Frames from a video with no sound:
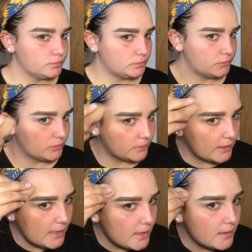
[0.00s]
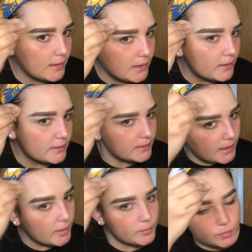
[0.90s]
So there is
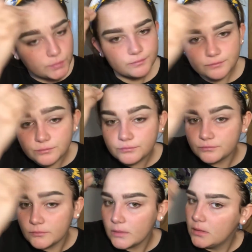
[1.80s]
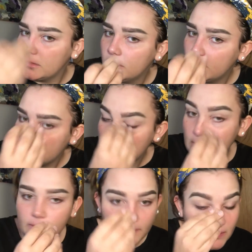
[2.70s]
that.
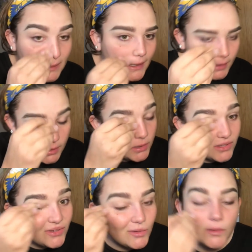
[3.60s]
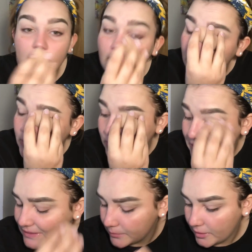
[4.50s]
Now what you can do, and I do this
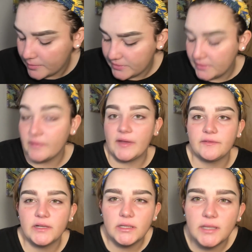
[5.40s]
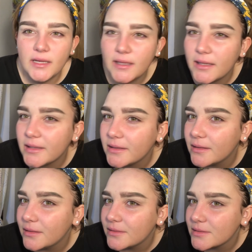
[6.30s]
sometimes if I feel like it
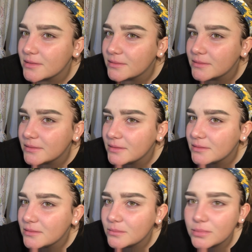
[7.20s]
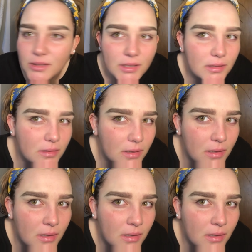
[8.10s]
looks a little bit